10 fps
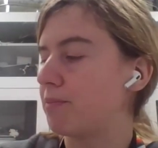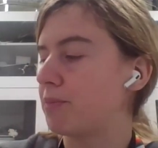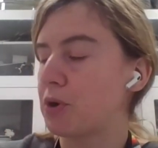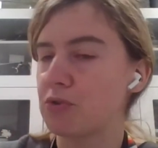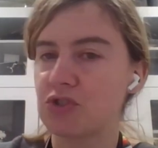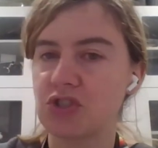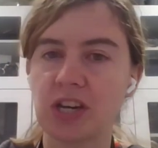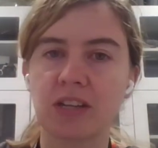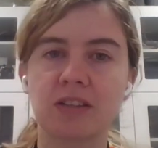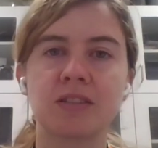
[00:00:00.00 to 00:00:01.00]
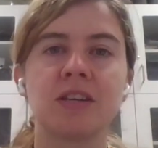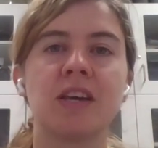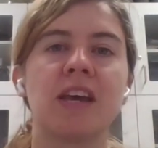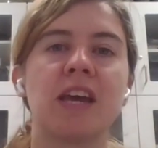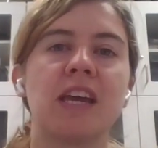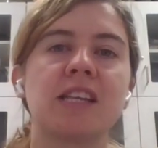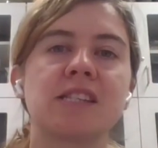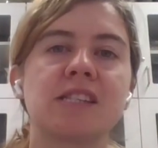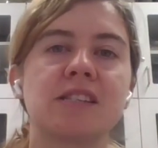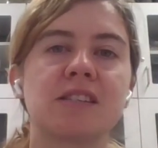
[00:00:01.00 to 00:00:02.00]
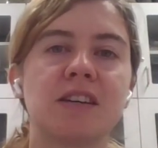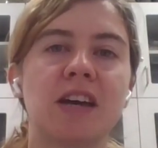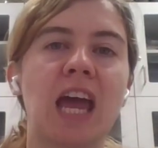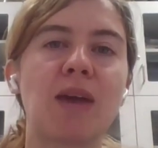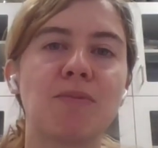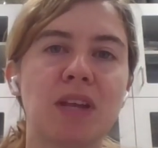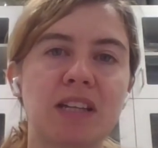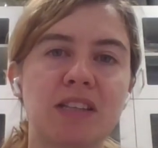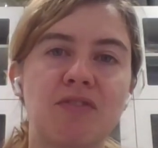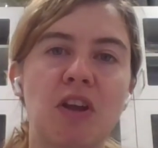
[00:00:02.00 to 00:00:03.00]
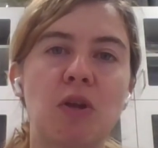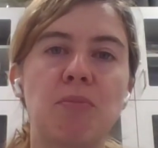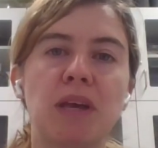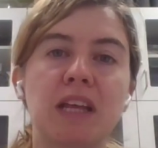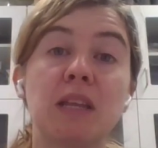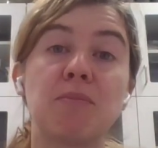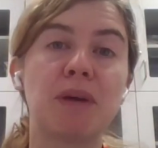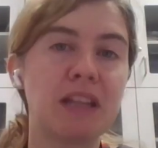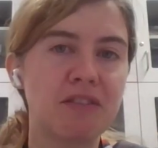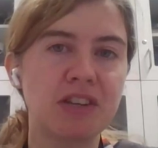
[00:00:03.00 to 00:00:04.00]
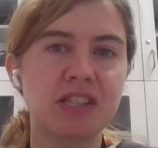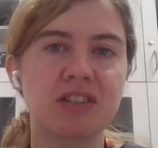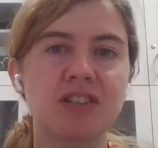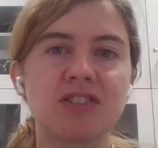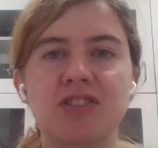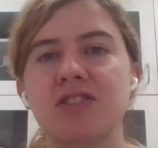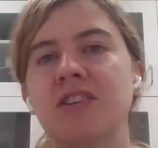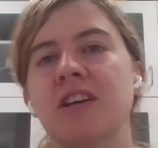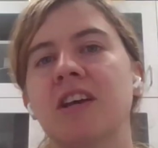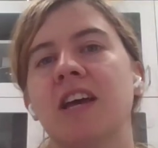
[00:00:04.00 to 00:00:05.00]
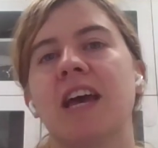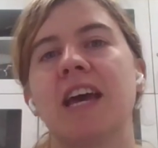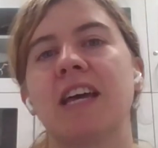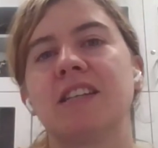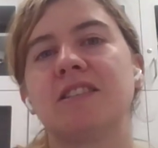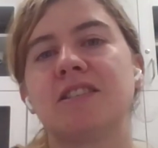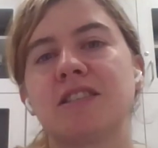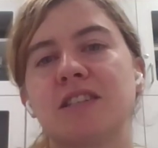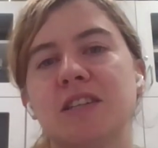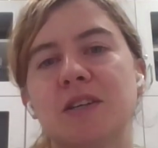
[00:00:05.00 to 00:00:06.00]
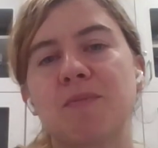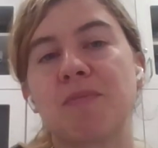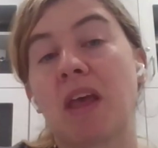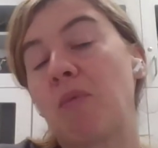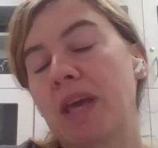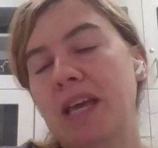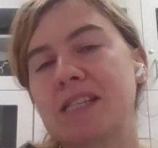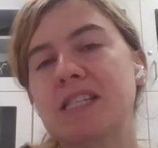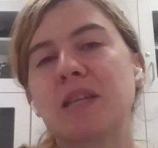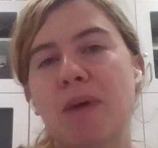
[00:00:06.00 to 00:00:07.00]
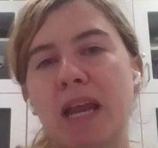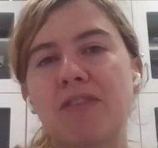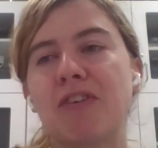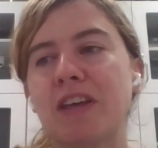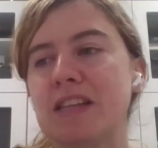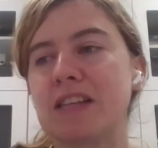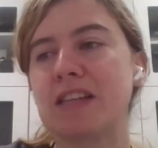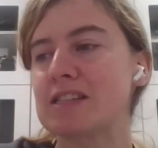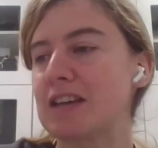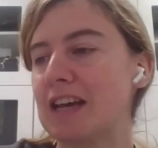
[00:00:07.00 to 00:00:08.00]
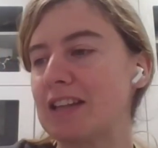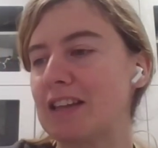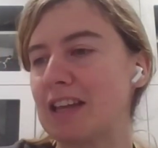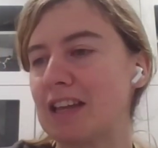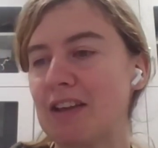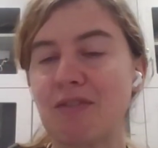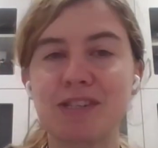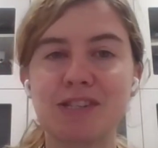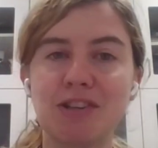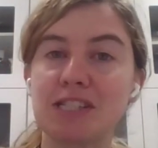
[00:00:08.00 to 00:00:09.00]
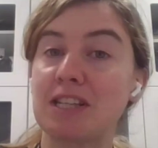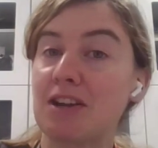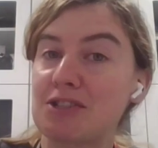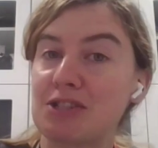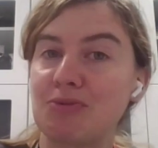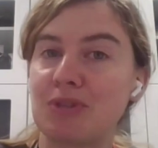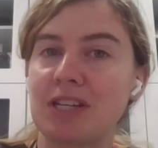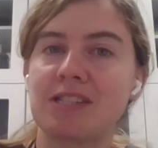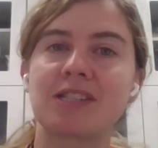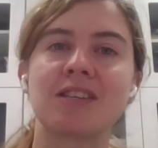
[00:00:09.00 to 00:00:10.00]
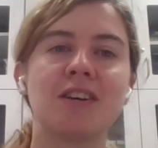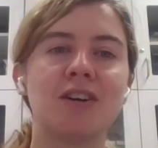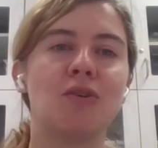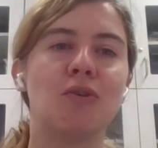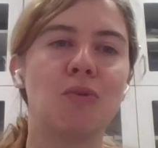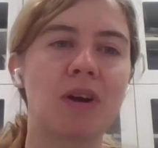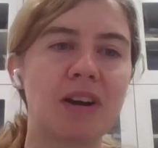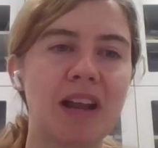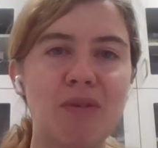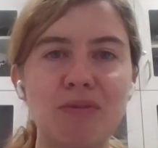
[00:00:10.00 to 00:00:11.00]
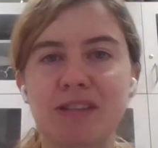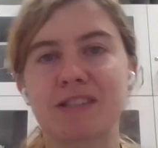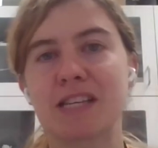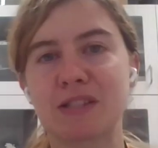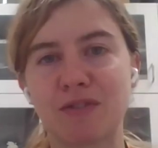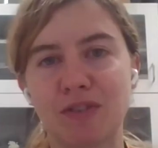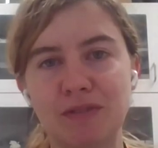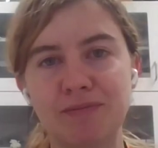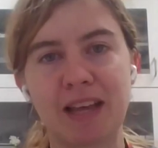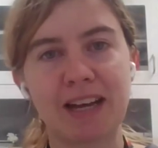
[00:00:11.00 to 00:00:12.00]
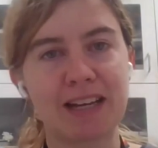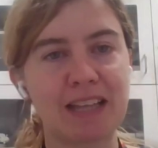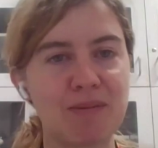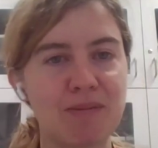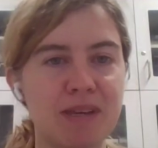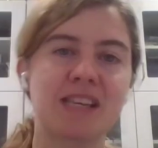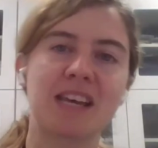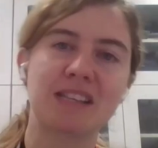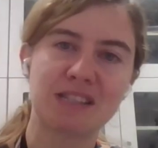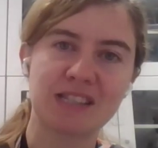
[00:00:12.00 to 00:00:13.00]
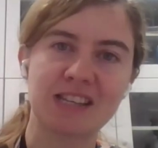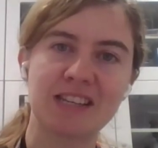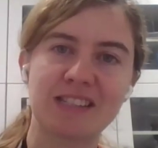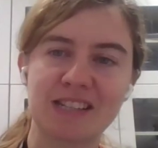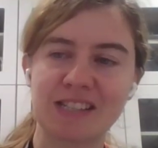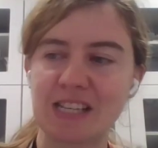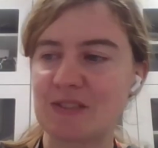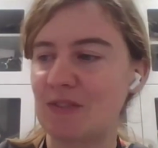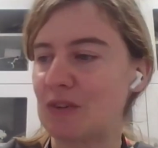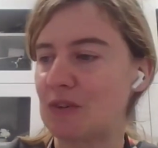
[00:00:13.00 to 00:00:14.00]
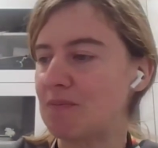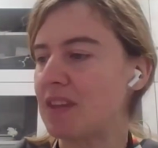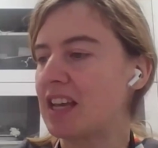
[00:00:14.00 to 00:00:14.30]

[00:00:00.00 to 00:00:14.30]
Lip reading: project, it's aimed at developing an independent researcher, and we can see the benefits and the results in our students who are now successful academics and successful